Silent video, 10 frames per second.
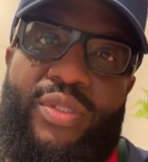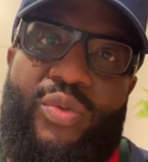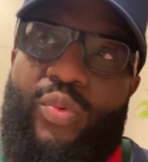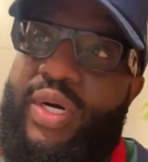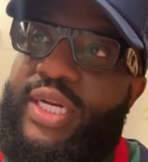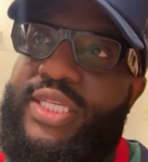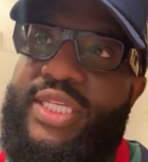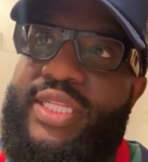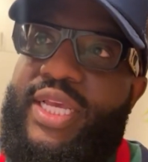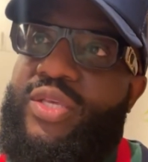what is
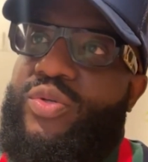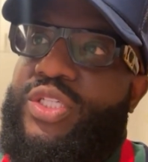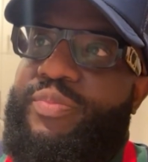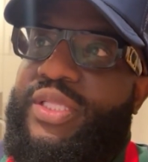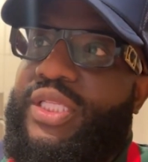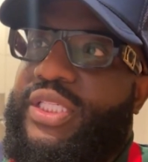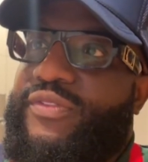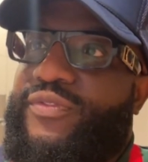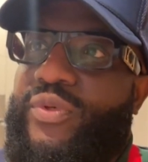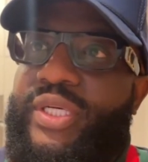it that you should be looking
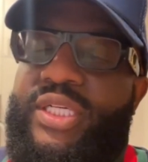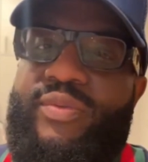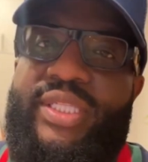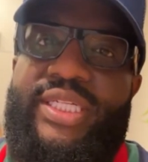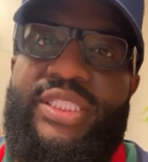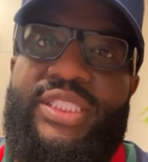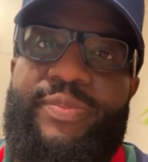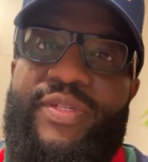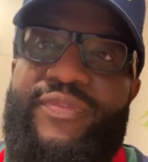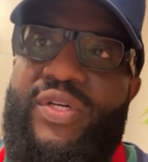for in a relationship
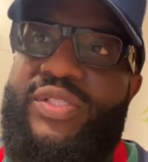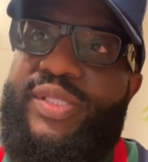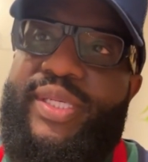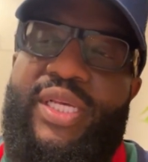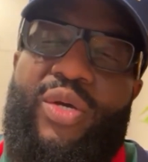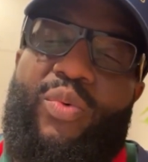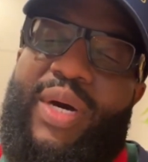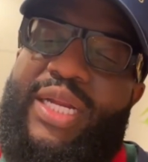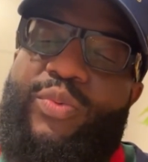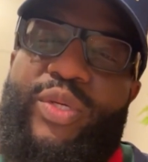in the first place?
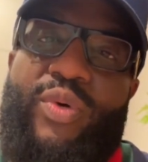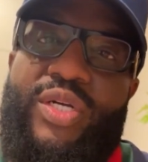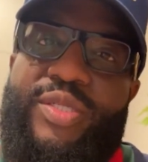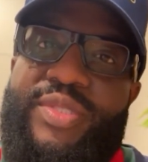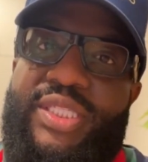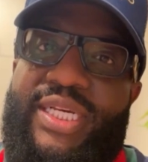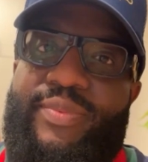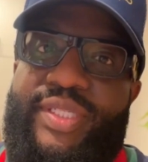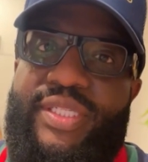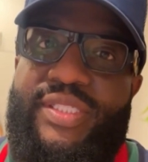Why do we worship
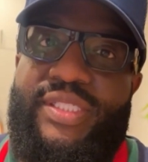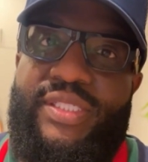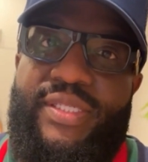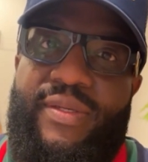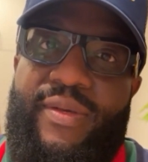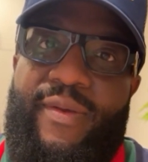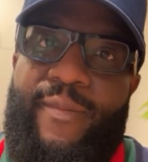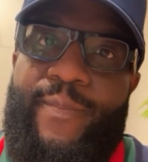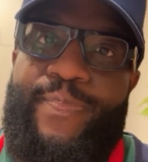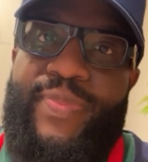celebrities?
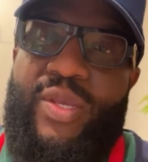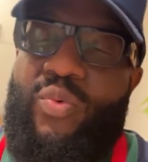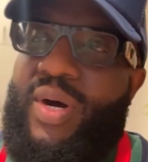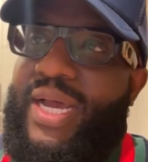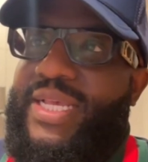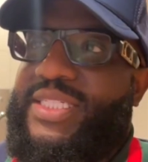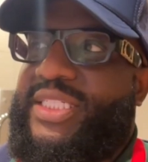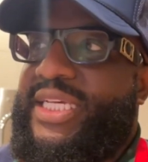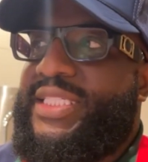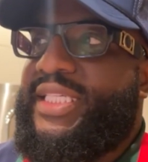Why is
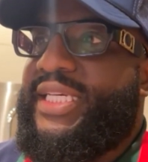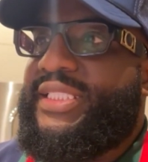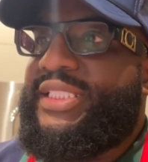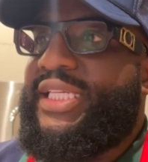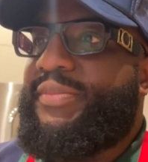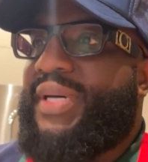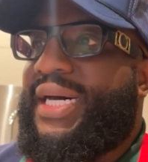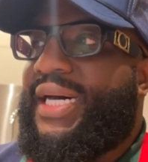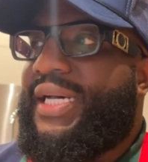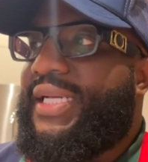Jeezy and Jeannie
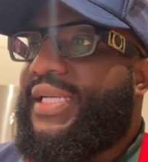Mai